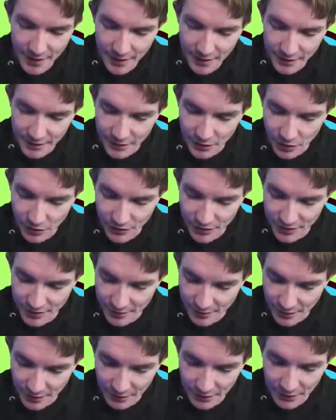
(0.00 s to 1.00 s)
you know, there's
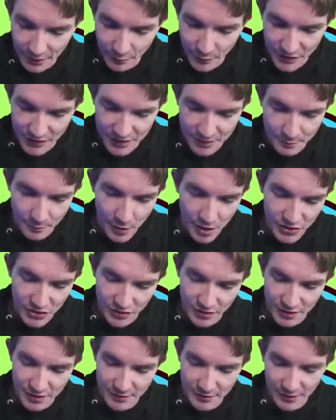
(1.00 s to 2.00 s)
a little bit of
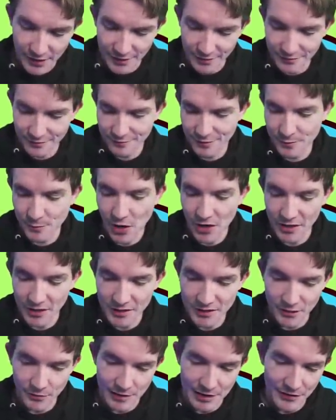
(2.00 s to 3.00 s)

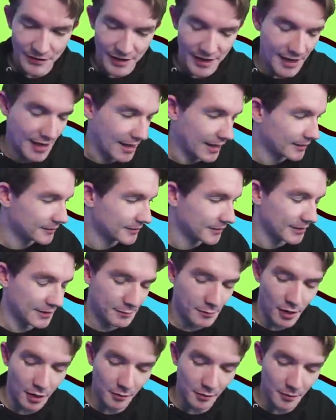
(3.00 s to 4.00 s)
spottiness around the hands, and that's probably